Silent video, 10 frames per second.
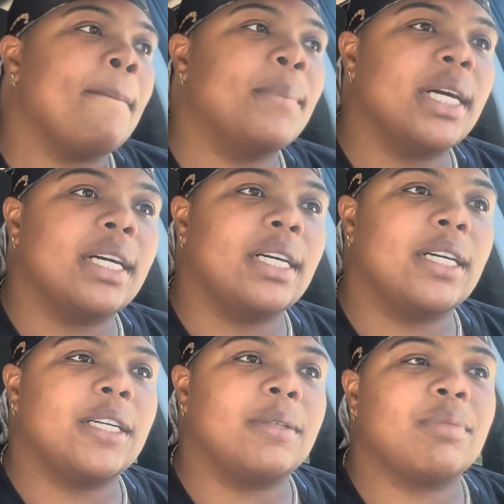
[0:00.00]
But
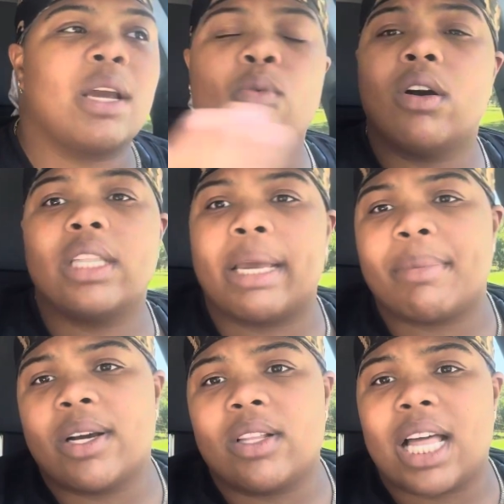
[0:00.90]
um, it won't let me
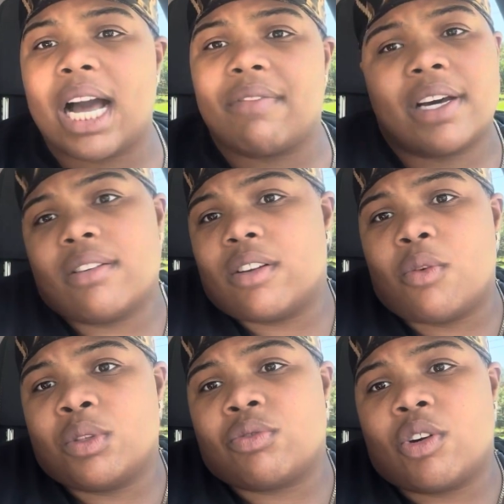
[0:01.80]
go live. I don't know
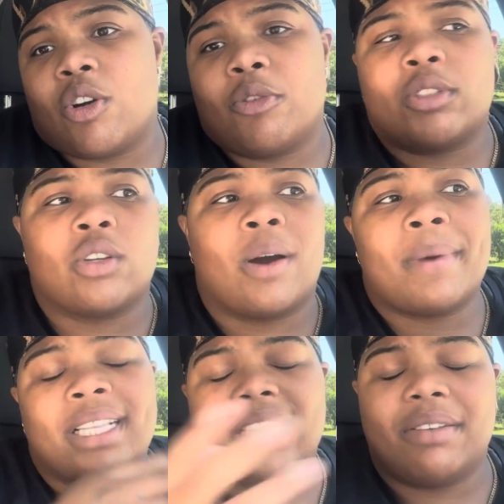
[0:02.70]
what's wrong, so I'm going to
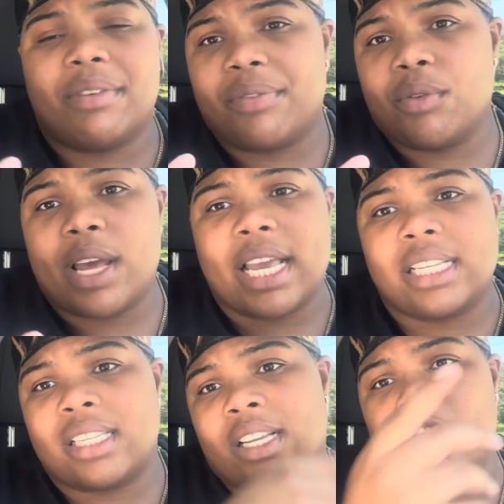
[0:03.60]
have to give it a few
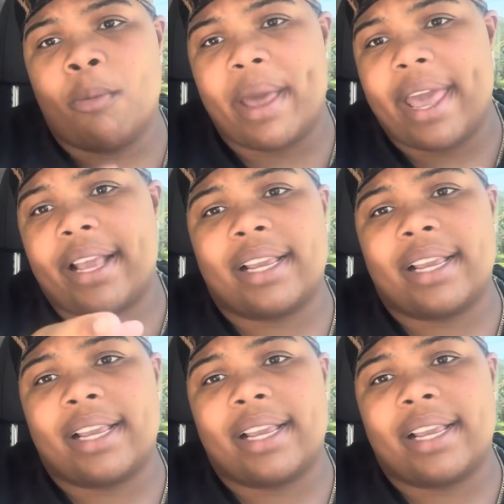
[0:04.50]
days, go back.